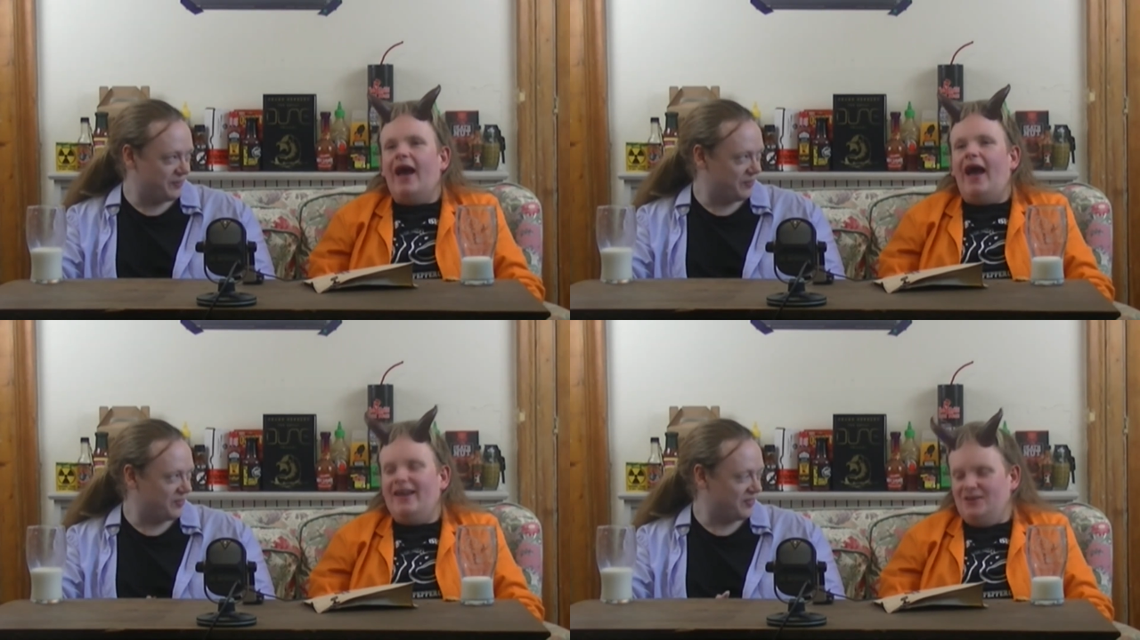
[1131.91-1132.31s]

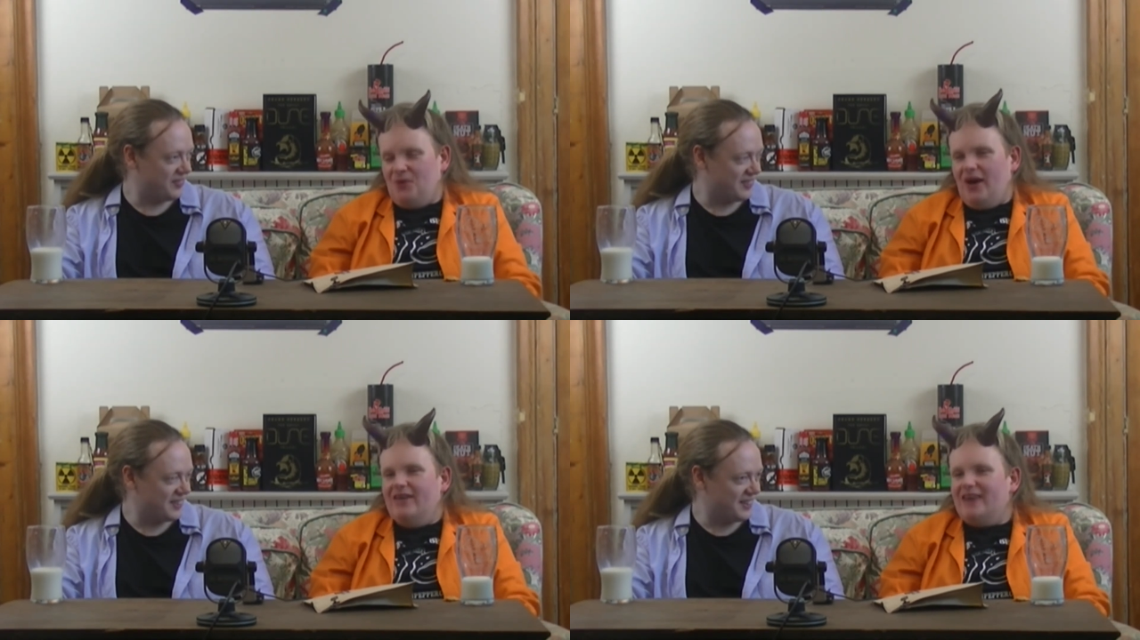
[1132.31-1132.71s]
Speaker 1: Anyway,
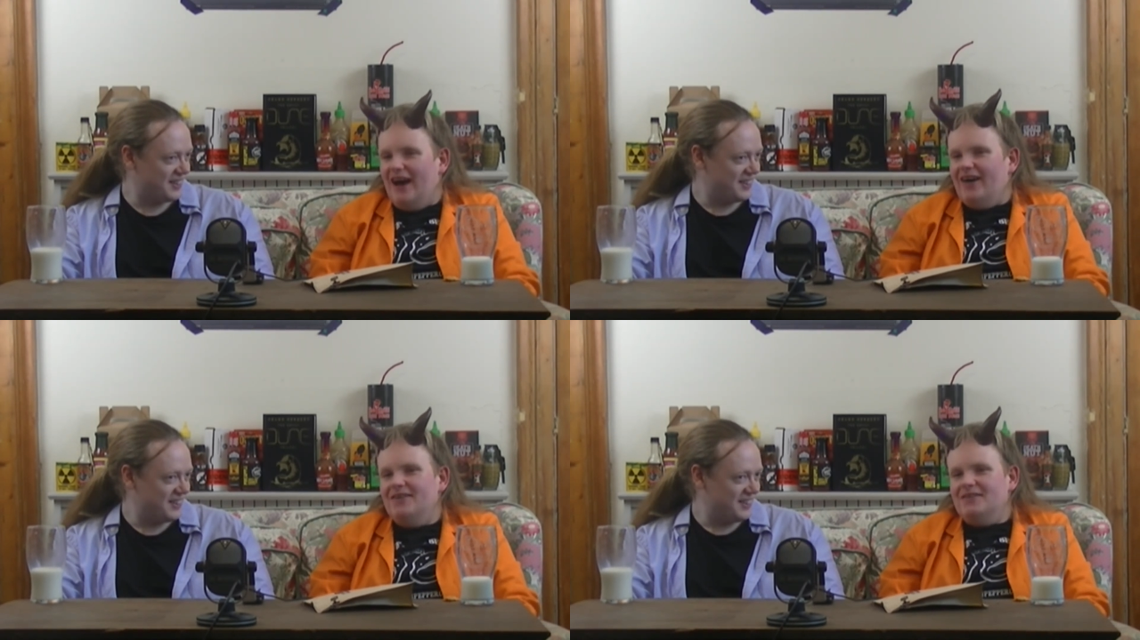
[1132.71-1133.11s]

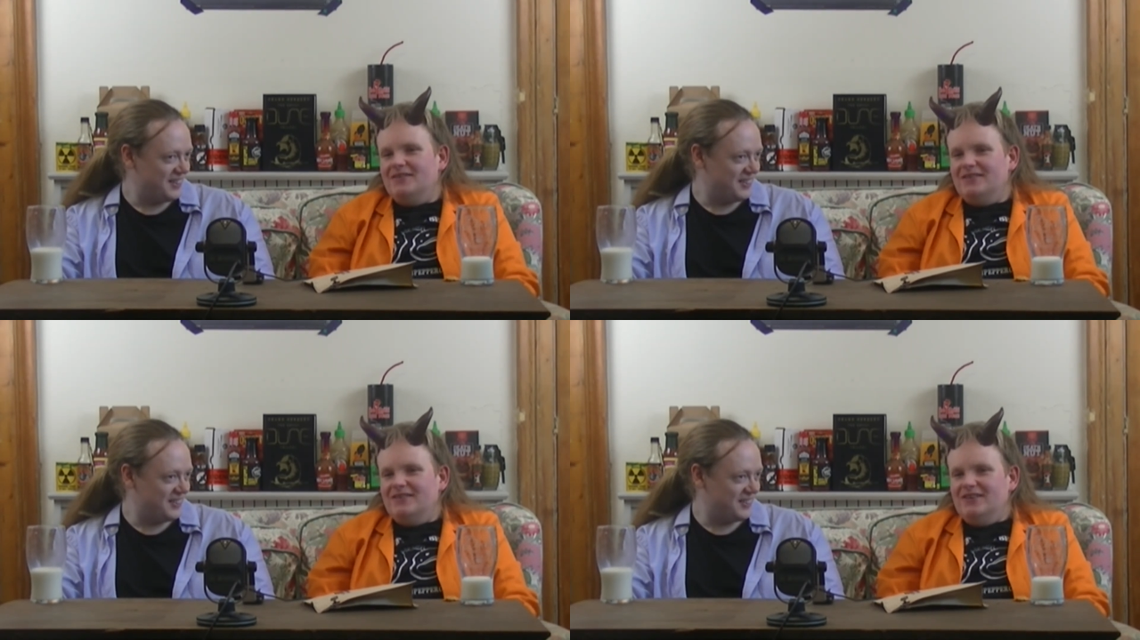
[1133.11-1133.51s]

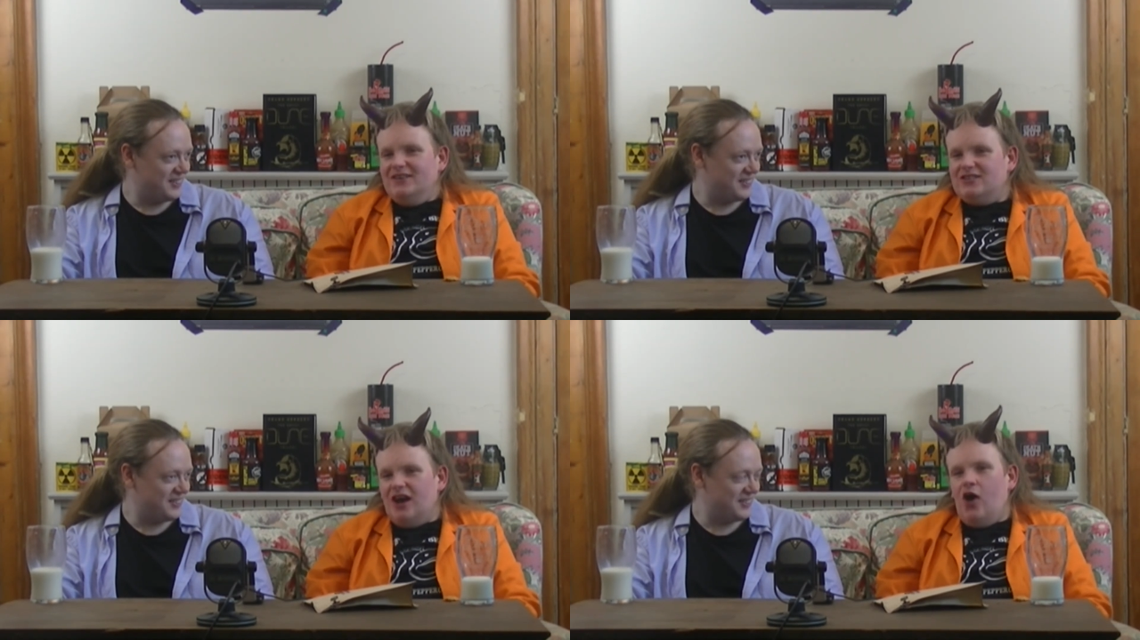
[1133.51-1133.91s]
yeah.
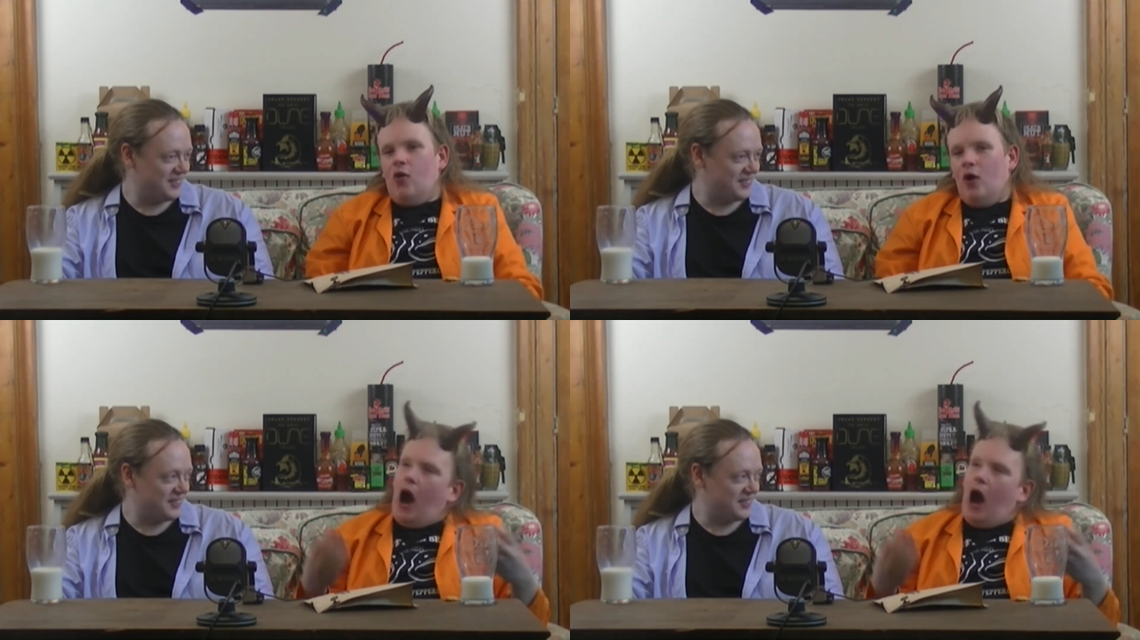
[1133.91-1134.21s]
So,